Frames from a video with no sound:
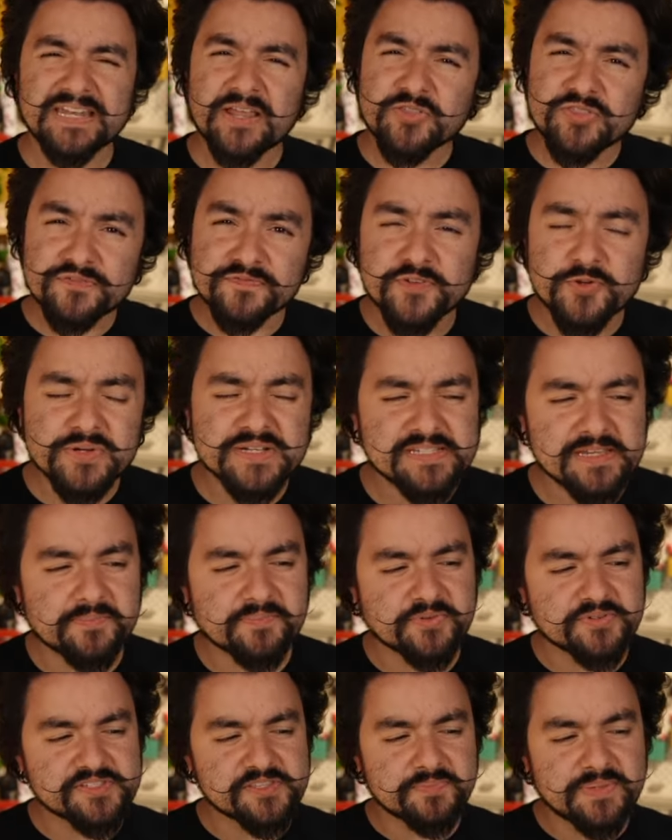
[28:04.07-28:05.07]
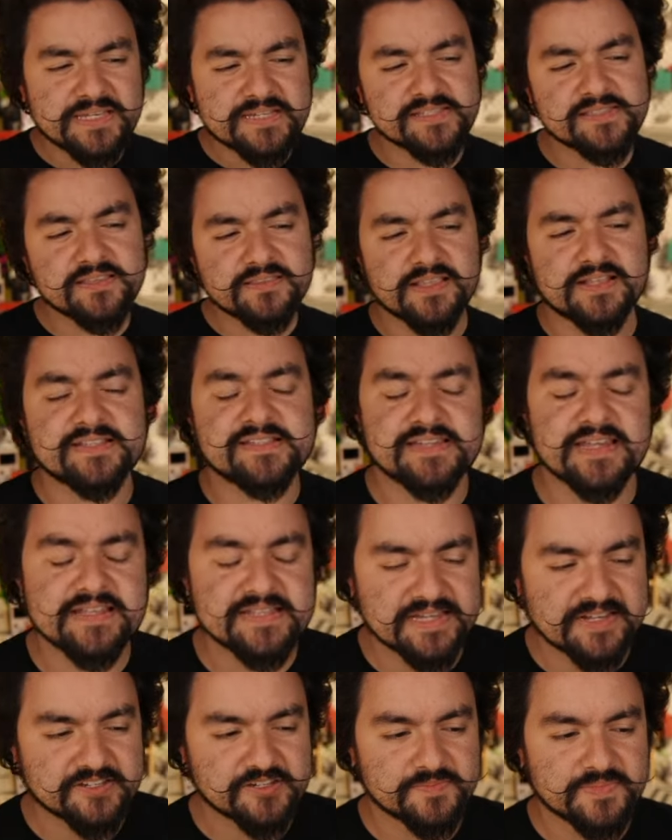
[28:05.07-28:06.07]
Now, in the Vue examples, the biggest thing that
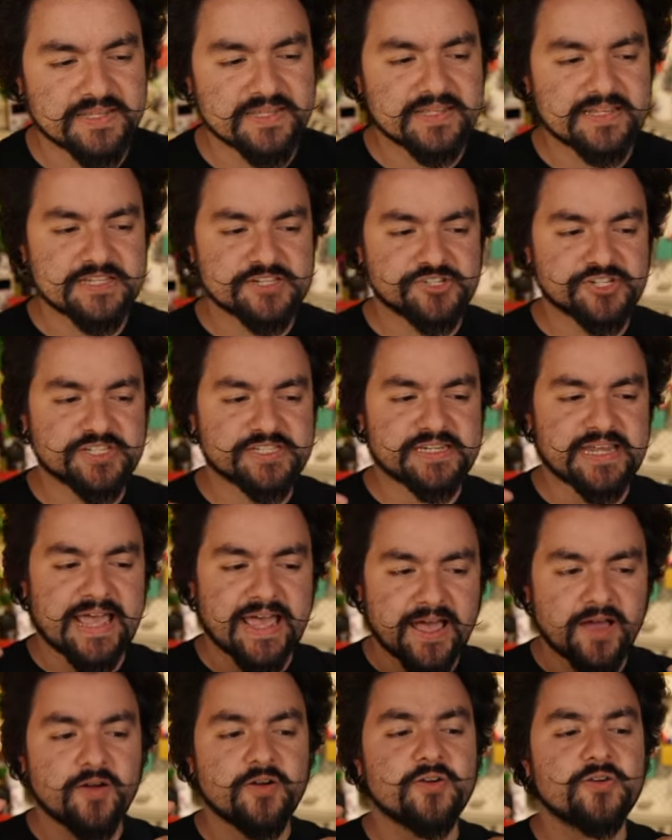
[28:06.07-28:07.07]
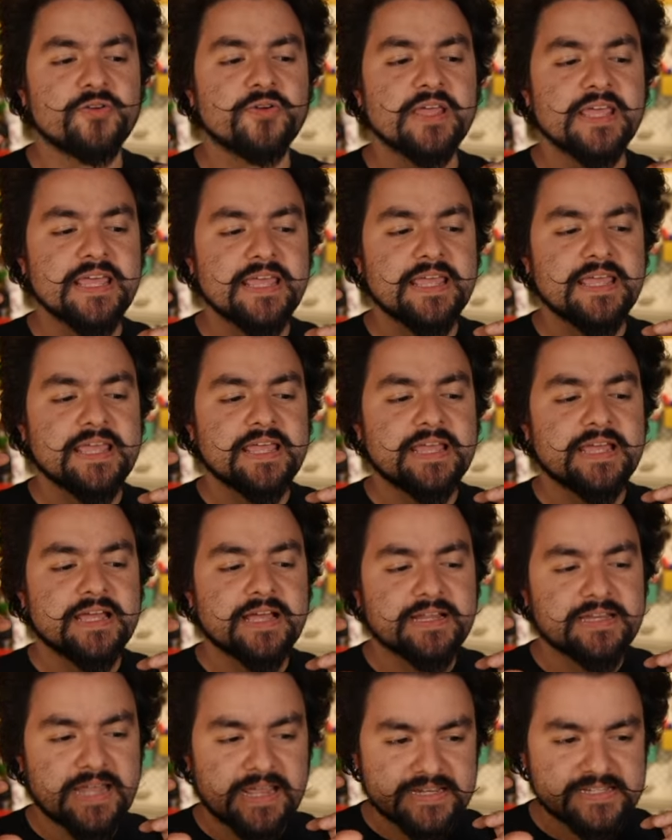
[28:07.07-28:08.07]
stands out to me is just how
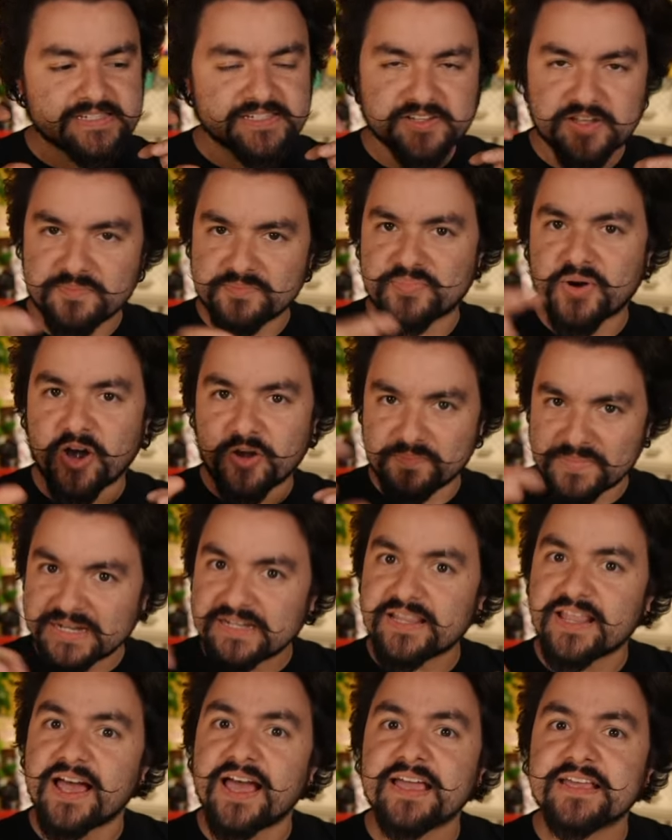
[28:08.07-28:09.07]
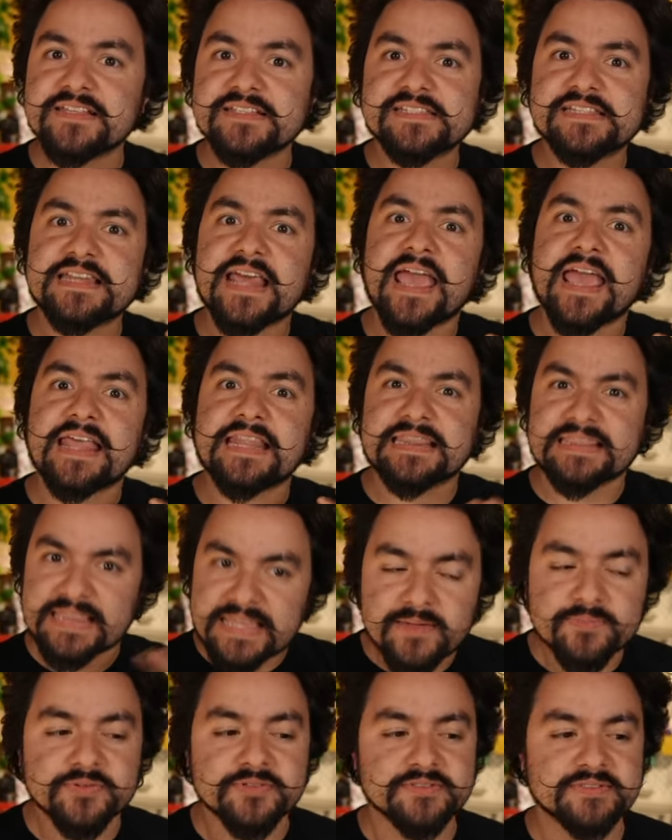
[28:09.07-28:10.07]
nice compartmentalized and
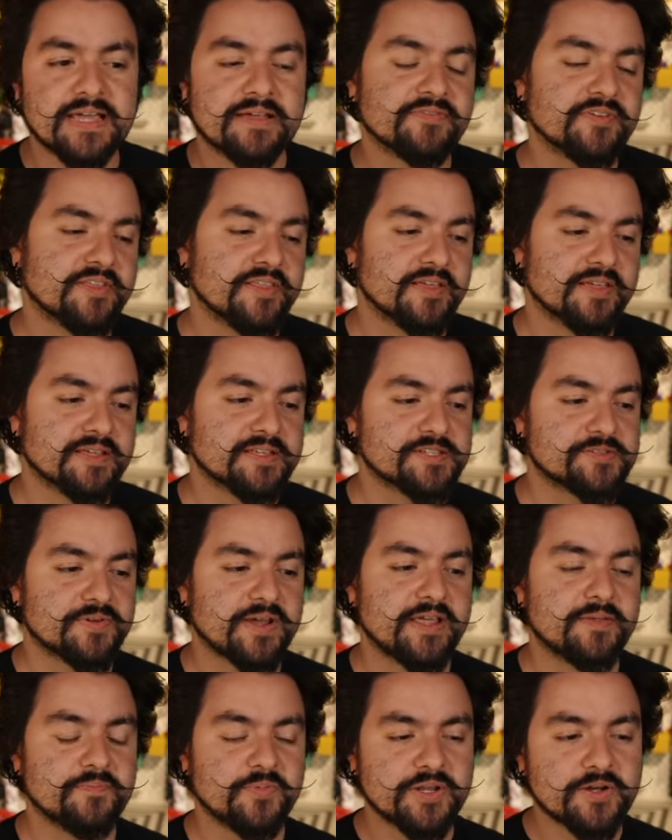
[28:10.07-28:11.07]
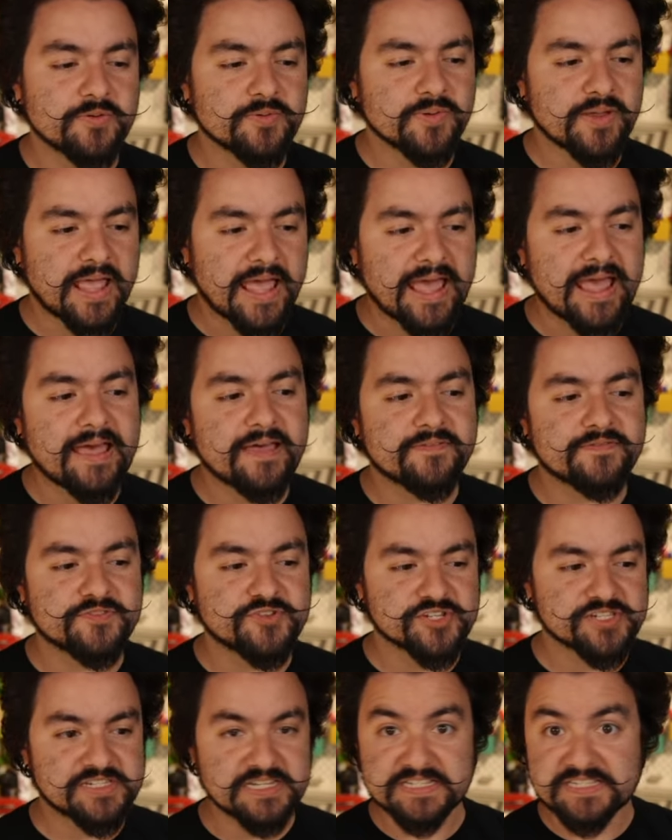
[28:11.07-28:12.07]
labeled everything is, right? We don't have
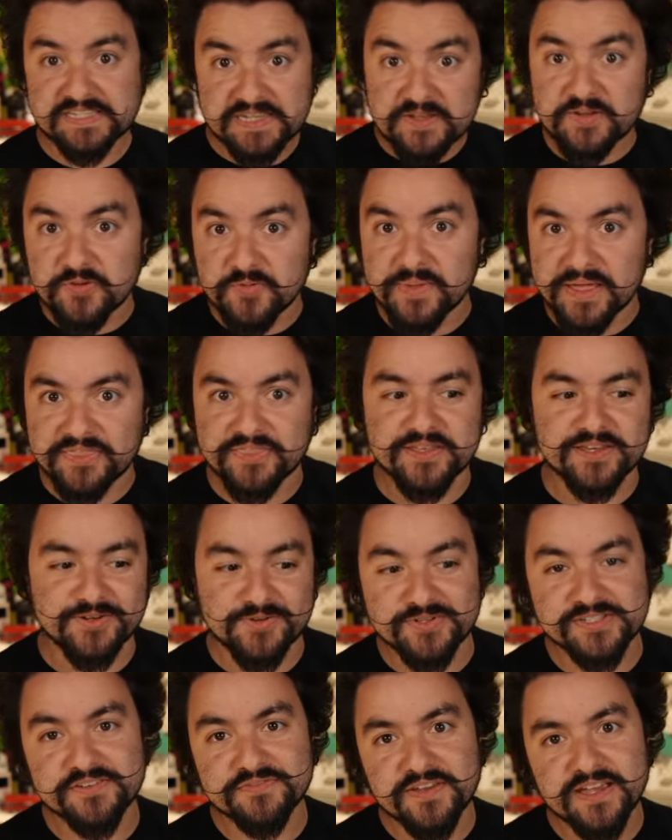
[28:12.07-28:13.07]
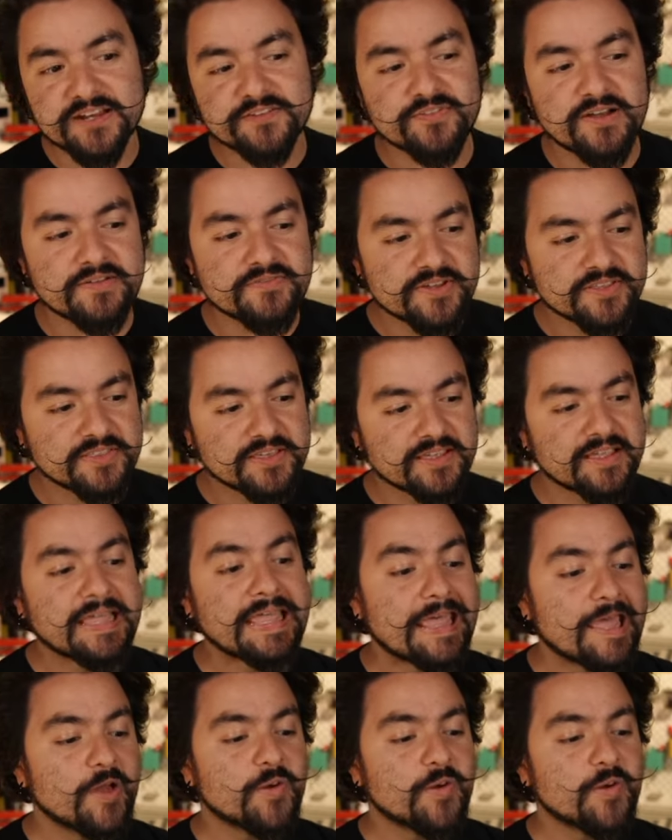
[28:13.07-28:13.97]
just a single method use effect for everything.